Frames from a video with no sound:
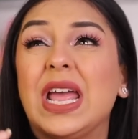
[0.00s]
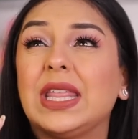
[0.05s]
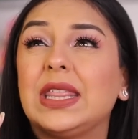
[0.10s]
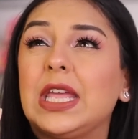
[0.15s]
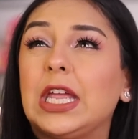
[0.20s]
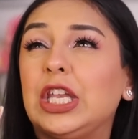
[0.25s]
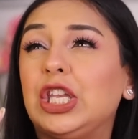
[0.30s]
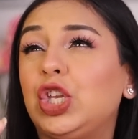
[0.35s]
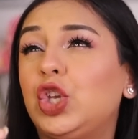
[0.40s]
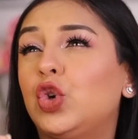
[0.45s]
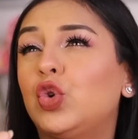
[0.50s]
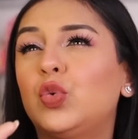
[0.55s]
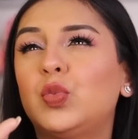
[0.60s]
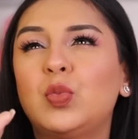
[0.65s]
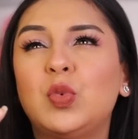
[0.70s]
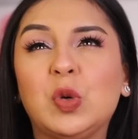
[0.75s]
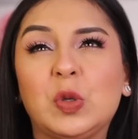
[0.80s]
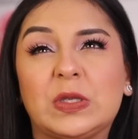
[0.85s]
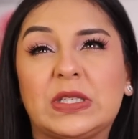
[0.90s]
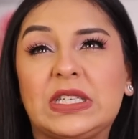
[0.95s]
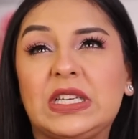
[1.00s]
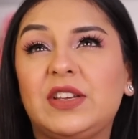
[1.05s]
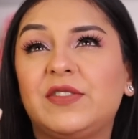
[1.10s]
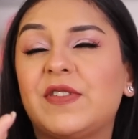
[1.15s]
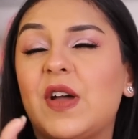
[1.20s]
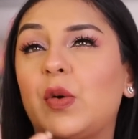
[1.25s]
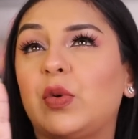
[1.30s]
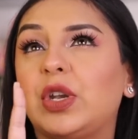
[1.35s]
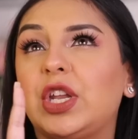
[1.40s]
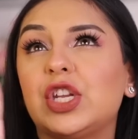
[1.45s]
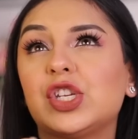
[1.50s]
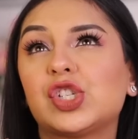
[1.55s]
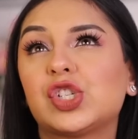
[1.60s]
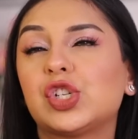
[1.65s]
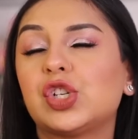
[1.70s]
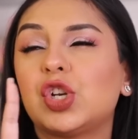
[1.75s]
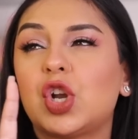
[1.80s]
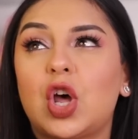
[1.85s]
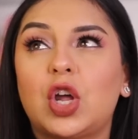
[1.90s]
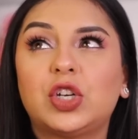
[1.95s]
Their new Moussey
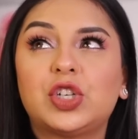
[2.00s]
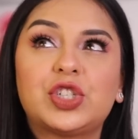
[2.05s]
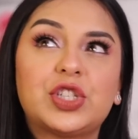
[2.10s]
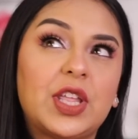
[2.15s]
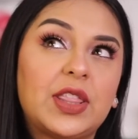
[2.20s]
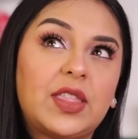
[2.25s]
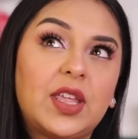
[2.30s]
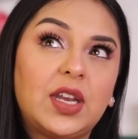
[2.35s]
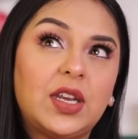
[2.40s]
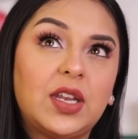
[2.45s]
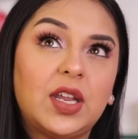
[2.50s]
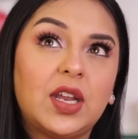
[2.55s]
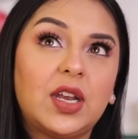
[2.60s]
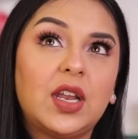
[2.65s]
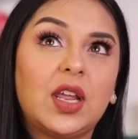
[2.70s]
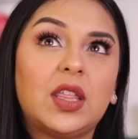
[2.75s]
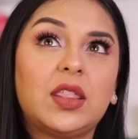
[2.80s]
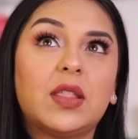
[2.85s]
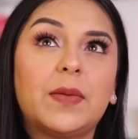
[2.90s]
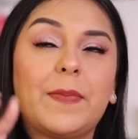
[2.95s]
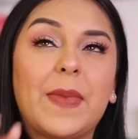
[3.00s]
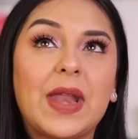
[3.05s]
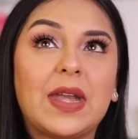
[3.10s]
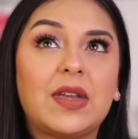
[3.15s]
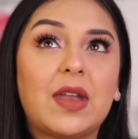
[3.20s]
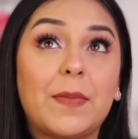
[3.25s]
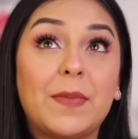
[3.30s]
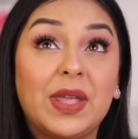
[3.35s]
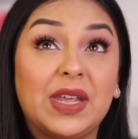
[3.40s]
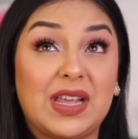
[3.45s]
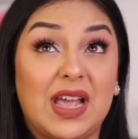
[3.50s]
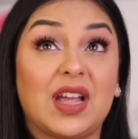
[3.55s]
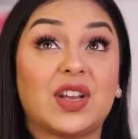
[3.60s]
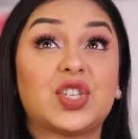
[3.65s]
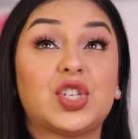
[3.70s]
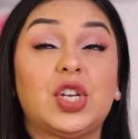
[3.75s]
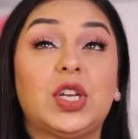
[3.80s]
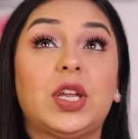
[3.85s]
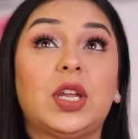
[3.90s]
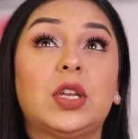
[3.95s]
foundation launch that they did in the pandemic,
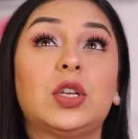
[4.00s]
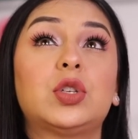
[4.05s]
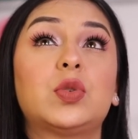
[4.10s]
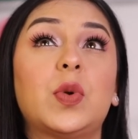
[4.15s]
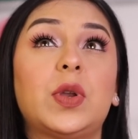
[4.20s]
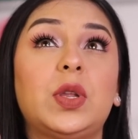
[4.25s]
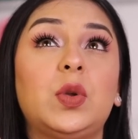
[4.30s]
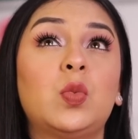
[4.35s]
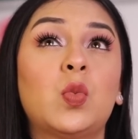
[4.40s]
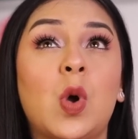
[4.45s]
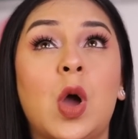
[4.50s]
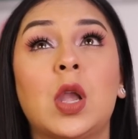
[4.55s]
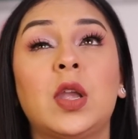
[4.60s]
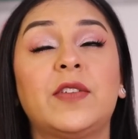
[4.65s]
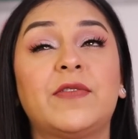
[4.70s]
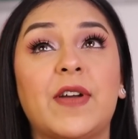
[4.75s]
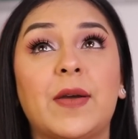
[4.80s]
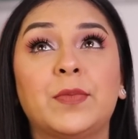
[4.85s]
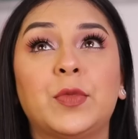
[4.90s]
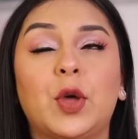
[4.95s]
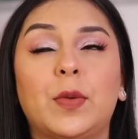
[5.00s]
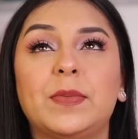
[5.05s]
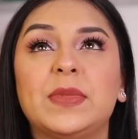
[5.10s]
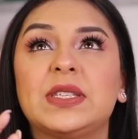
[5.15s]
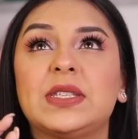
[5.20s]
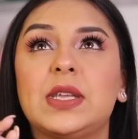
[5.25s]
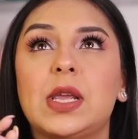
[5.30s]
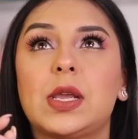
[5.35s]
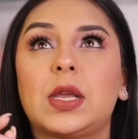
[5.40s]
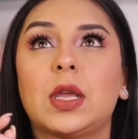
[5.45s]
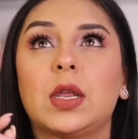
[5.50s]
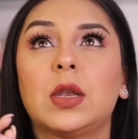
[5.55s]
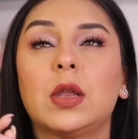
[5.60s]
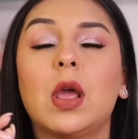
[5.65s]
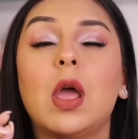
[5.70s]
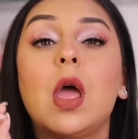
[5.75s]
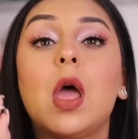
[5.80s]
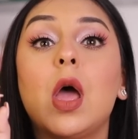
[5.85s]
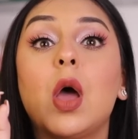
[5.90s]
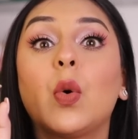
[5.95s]
actually in 21 if I'm not mistaken,
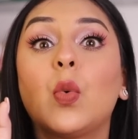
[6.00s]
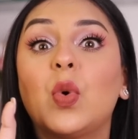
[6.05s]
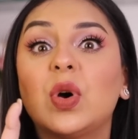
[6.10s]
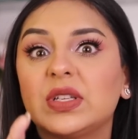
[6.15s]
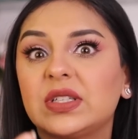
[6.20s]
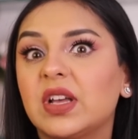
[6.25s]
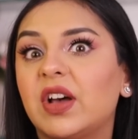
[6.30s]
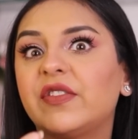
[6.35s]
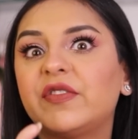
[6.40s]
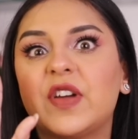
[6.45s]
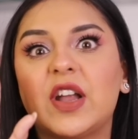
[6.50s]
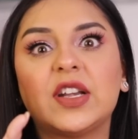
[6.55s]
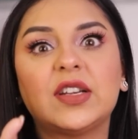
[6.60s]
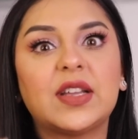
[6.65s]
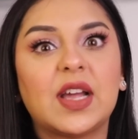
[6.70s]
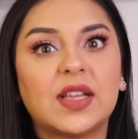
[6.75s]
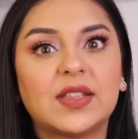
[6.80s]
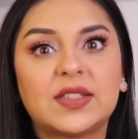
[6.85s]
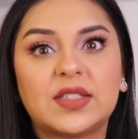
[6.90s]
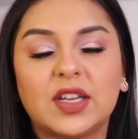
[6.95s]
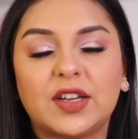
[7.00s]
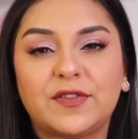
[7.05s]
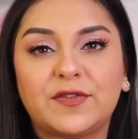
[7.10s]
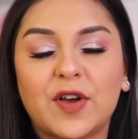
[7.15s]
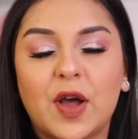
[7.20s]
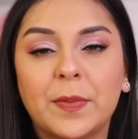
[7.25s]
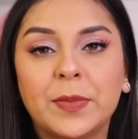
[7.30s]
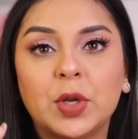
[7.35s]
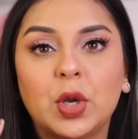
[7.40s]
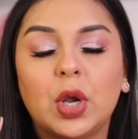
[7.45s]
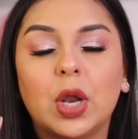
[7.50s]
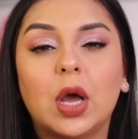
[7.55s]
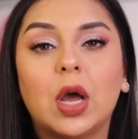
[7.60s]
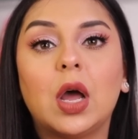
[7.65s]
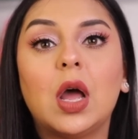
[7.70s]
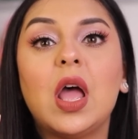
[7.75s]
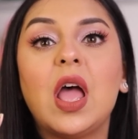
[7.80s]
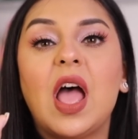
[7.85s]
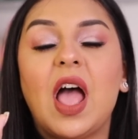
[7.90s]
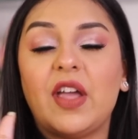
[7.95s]
was a fantastic formula.